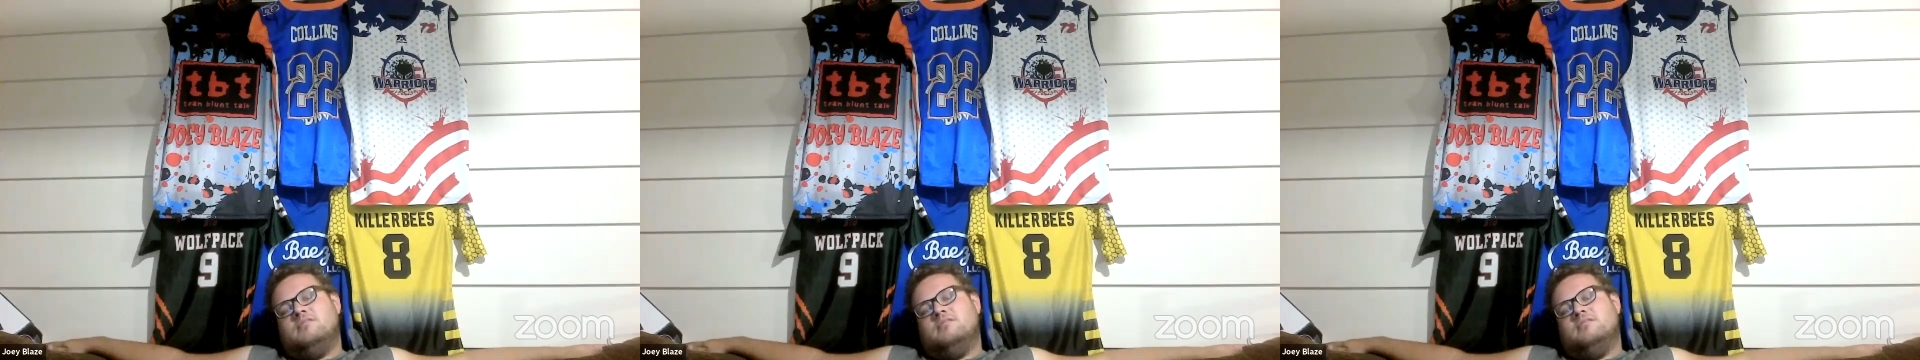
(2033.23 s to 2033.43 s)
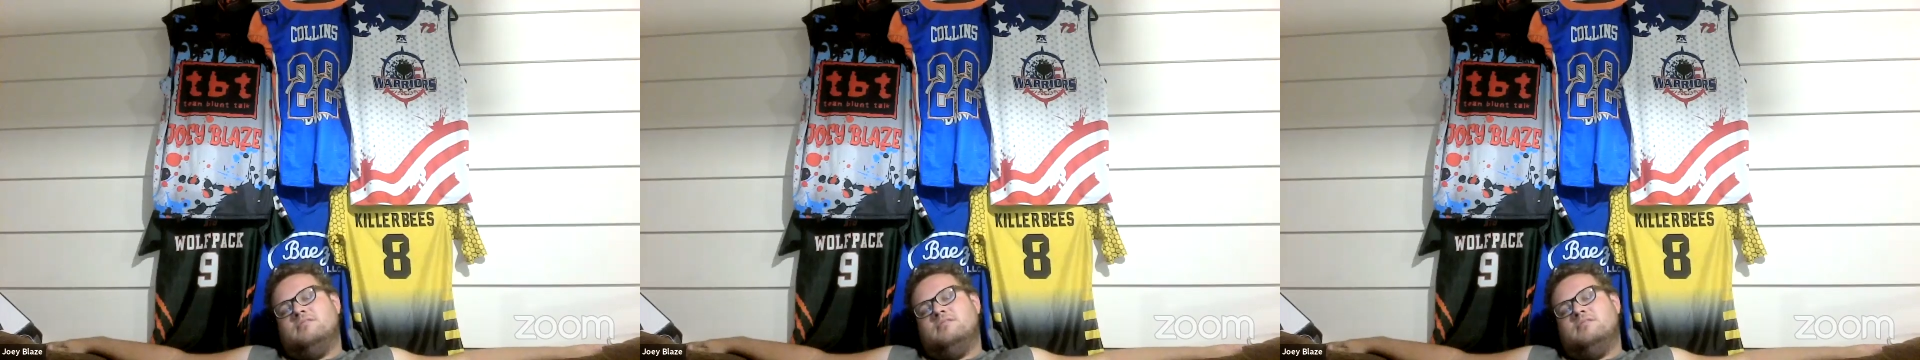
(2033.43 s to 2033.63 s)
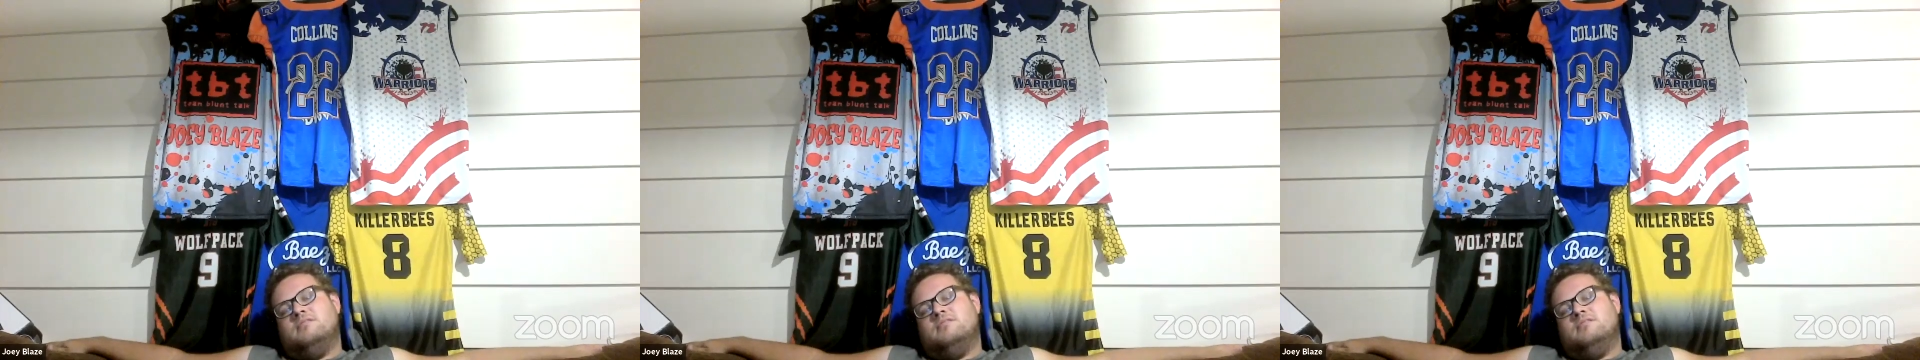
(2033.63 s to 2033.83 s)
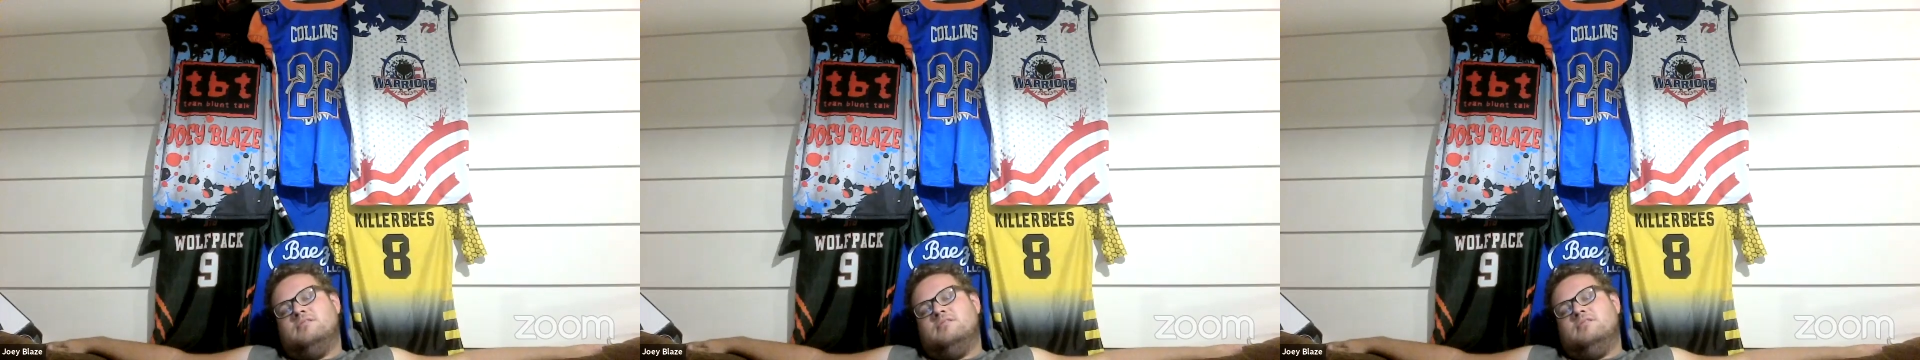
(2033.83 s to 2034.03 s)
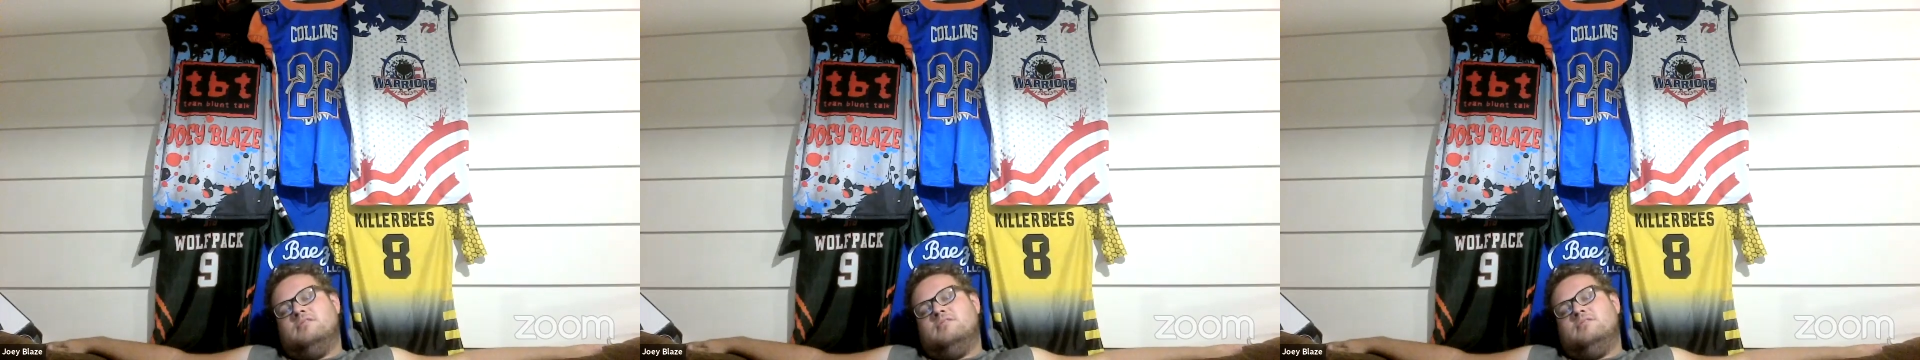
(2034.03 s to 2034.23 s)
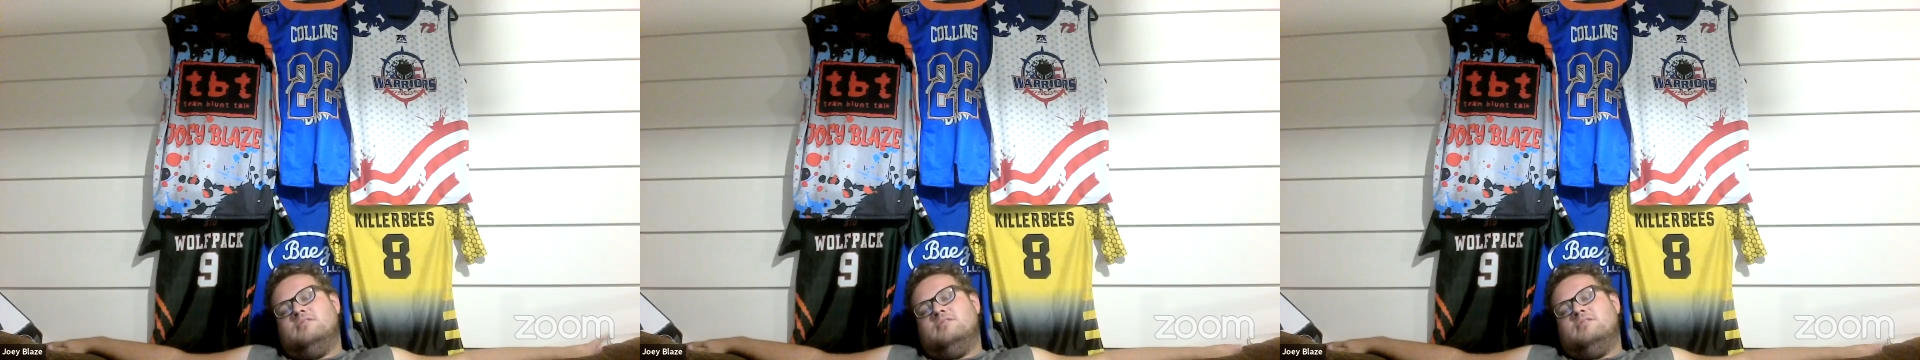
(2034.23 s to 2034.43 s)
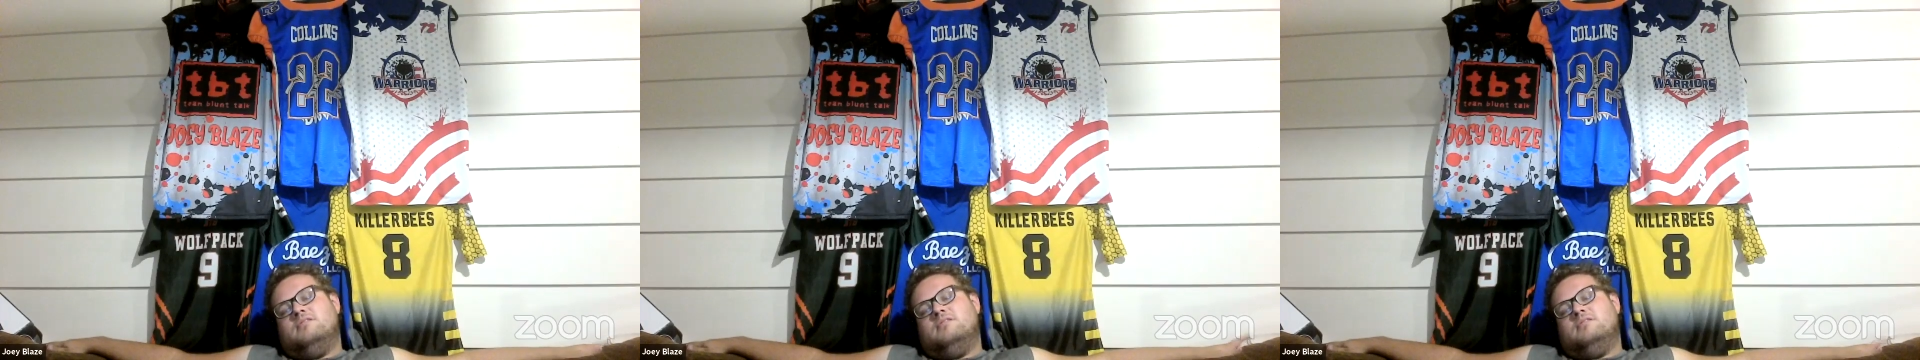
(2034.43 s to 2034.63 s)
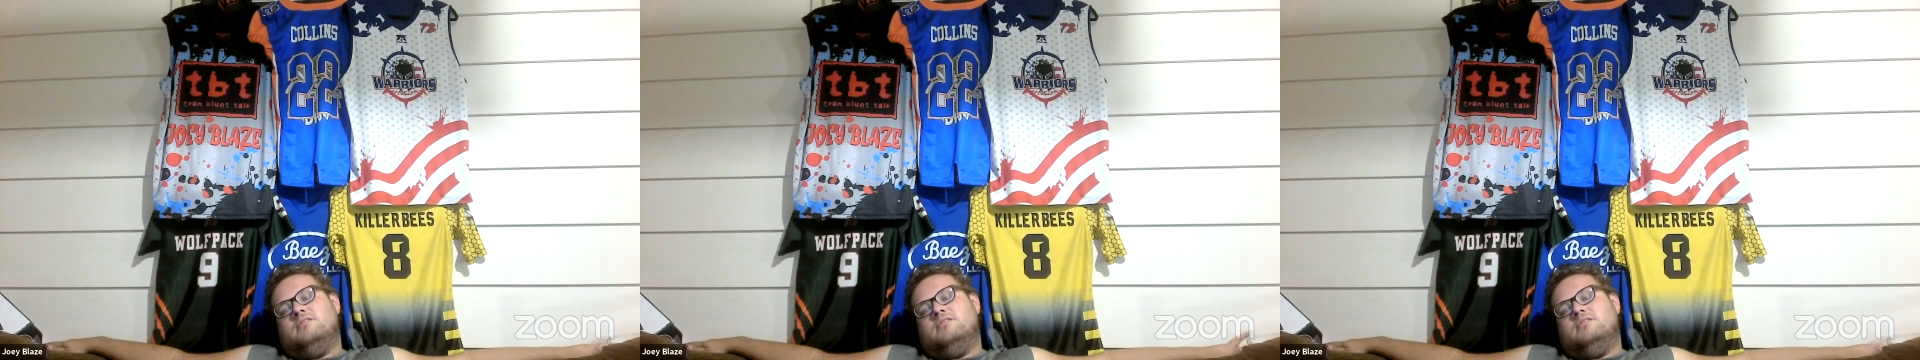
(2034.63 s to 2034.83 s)

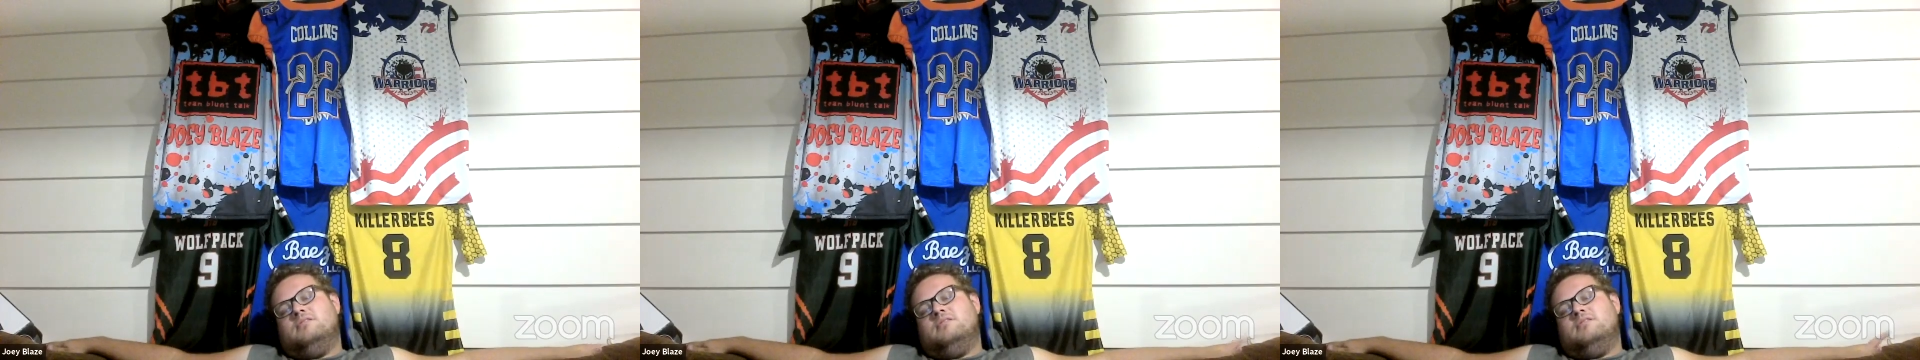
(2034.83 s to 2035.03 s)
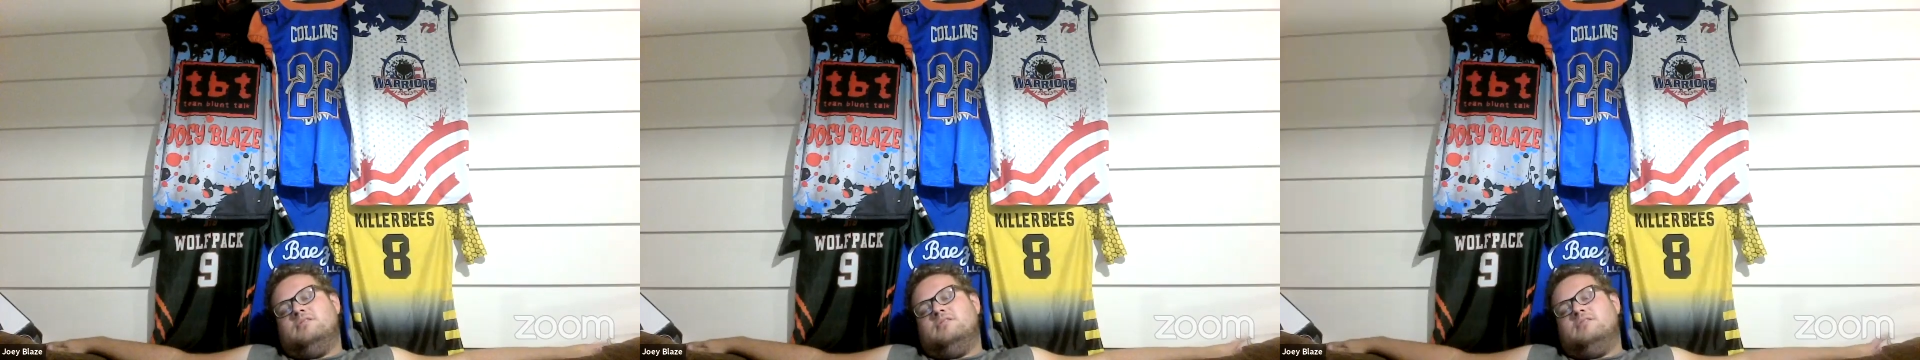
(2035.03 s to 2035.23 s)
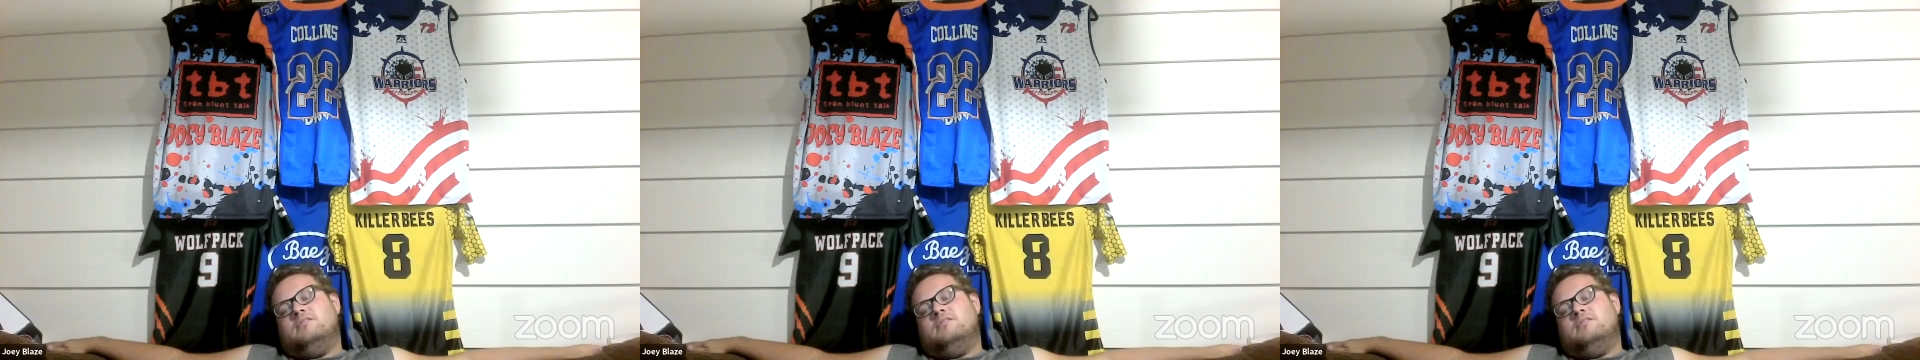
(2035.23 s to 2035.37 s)
Nothing is said.